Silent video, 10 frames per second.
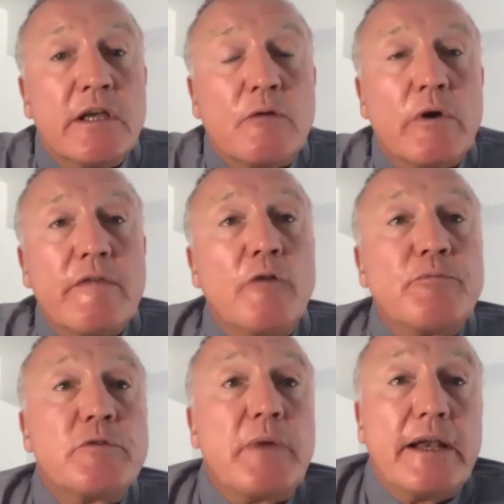and one of
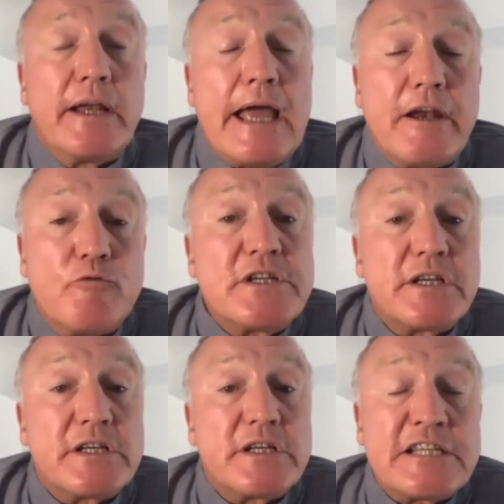the and again, a
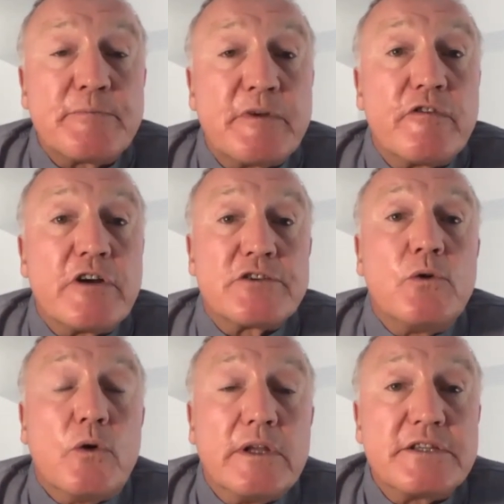risk assessment for us
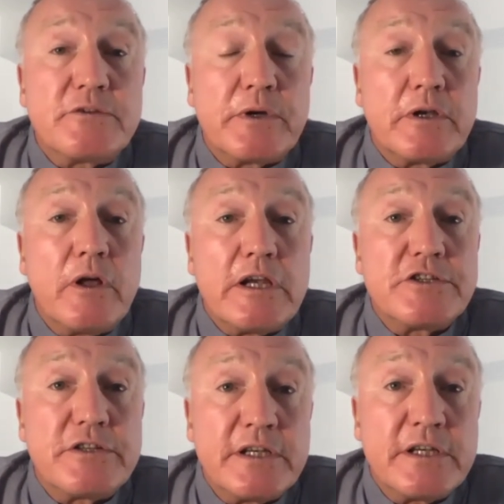all is to
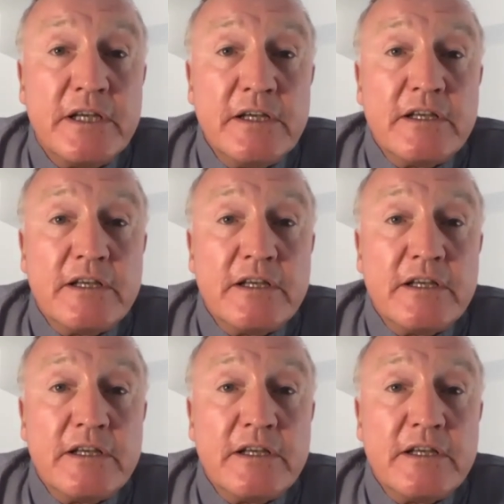acknowledge that